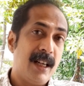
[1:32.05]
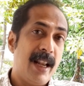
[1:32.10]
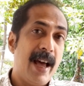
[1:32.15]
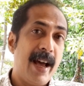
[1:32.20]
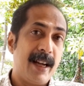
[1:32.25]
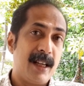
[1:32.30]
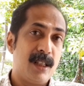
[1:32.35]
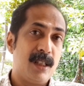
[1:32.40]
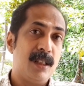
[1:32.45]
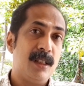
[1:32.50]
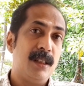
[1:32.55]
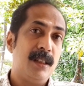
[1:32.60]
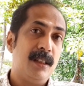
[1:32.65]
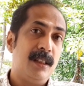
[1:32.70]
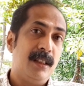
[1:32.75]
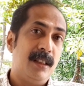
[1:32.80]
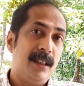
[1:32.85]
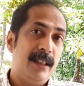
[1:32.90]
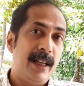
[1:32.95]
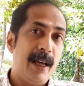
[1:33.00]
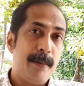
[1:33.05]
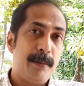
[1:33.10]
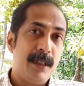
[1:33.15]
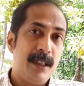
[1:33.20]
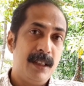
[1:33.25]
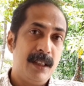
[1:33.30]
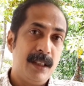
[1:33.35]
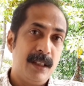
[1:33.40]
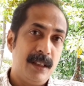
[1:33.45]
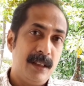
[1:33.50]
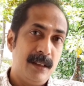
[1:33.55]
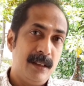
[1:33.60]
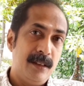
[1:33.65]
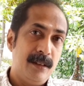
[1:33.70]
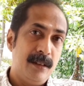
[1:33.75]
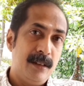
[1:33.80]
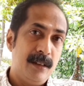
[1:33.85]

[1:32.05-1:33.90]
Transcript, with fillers: lakhs debt in their